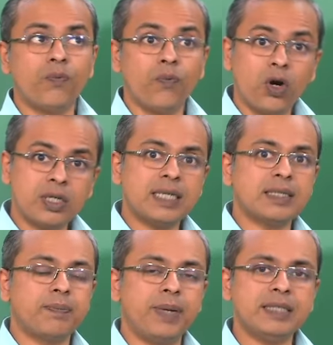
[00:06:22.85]
what are
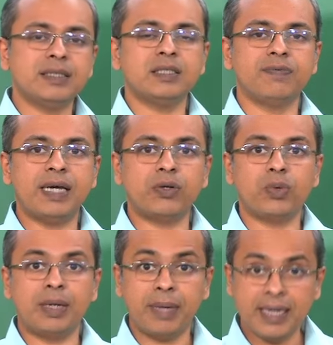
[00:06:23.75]
the places where you
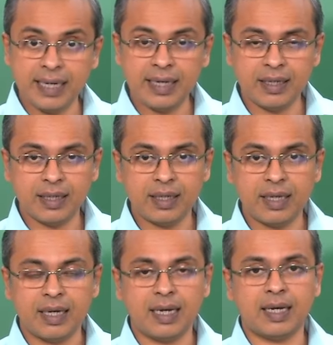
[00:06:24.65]
can make an error,
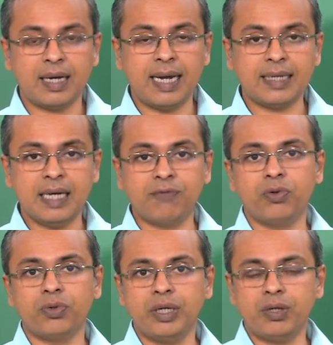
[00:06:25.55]
and
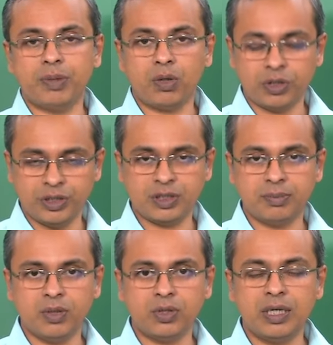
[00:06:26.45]
therefore you need to be cautious
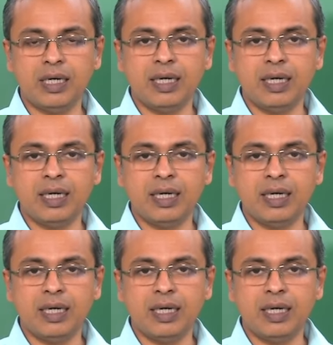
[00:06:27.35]
about